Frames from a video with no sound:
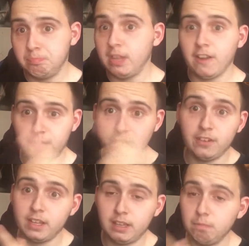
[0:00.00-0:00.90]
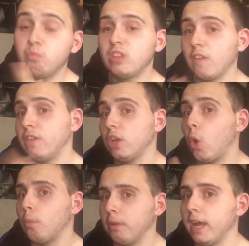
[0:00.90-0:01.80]
definitely
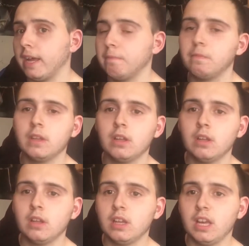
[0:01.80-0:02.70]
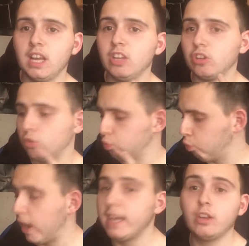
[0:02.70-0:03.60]
go and play it. It is a
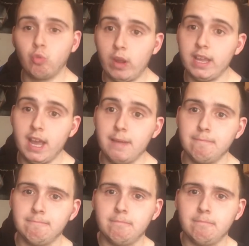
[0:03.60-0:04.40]
great game.